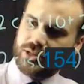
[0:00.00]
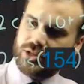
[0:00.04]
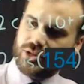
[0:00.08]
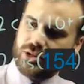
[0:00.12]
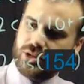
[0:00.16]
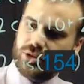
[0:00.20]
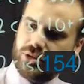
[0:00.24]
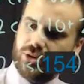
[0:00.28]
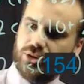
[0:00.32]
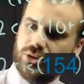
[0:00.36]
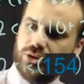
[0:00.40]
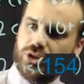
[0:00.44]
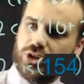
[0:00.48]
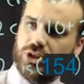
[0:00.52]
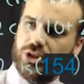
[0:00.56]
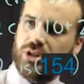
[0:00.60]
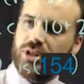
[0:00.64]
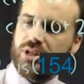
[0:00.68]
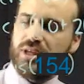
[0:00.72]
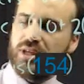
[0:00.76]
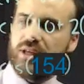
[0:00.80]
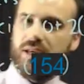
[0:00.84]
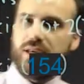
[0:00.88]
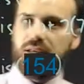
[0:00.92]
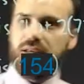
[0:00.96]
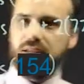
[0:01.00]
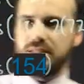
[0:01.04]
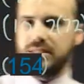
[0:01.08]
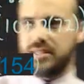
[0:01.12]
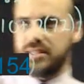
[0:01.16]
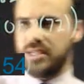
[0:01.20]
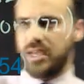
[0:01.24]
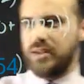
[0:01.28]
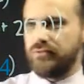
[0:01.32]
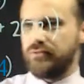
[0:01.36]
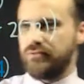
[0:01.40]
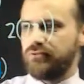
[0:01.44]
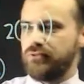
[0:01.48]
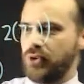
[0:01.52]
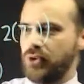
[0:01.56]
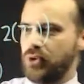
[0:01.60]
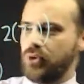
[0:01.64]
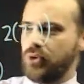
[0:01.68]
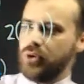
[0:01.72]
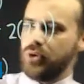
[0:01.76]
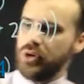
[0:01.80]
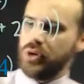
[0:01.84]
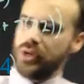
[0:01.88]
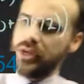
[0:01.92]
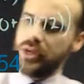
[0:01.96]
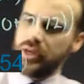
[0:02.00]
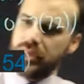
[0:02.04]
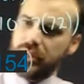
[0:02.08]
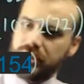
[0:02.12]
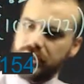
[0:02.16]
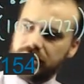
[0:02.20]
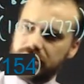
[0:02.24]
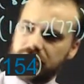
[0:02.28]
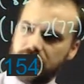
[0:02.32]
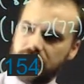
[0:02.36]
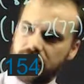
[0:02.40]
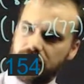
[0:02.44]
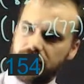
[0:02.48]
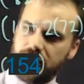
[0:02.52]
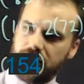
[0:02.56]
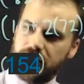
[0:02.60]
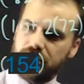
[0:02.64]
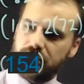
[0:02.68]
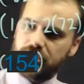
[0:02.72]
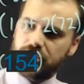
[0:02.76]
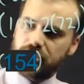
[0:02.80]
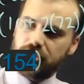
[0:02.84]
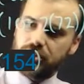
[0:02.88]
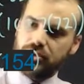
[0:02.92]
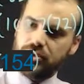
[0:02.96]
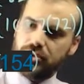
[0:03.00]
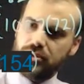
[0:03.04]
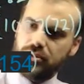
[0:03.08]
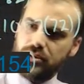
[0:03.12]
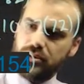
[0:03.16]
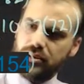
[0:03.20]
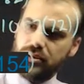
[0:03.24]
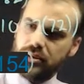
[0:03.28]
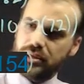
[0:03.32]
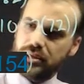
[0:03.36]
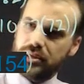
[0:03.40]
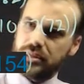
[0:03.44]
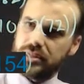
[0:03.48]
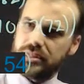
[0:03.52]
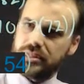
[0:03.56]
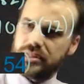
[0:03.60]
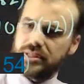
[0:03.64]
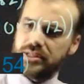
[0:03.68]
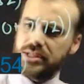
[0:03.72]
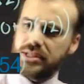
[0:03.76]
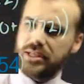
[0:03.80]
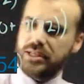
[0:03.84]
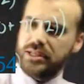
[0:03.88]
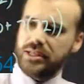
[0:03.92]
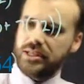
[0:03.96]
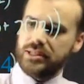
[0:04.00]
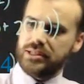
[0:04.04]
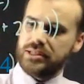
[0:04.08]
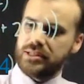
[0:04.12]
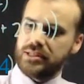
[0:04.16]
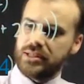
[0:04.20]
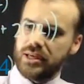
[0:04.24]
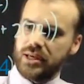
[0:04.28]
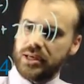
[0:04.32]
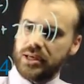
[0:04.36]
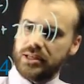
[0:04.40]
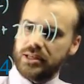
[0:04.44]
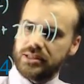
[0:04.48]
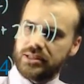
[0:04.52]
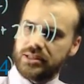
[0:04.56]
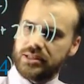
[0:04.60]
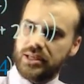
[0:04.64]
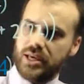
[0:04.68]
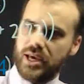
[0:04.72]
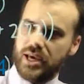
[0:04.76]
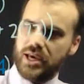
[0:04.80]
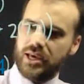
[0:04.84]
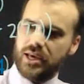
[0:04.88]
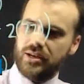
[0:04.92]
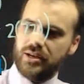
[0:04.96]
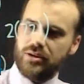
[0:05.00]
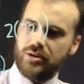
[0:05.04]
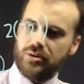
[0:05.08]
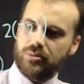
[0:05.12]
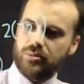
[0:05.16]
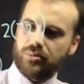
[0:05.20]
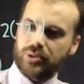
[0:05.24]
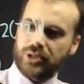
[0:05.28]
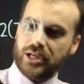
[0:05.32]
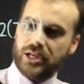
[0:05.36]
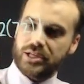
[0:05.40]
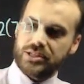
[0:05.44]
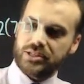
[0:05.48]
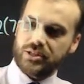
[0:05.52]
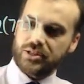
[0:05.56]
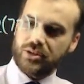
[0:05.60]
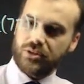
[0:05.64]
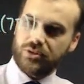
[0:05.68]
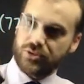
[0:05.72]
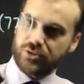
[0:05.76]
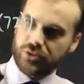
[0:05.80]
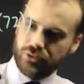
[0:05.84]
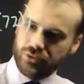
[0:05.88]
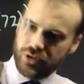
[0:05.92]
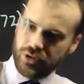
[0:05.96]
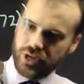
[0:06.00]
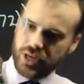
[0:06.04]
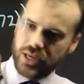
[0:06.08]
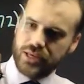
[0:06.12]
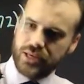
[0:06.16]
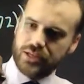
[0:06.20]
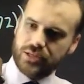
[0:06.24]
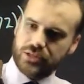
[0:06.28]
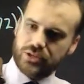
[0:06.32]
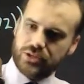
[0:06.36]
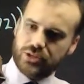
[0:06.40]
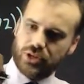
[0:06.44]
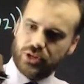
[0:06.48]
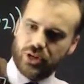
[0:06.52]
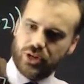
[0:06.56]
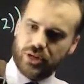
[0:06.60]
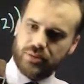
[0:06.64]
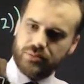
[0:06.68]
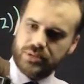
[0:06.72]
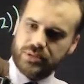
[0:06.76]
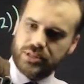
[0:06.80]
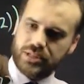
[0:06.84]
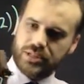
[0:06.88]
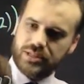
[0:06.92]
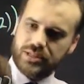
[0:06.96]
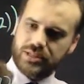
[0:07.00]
solution here, z four, is going to be two cis ten plus three times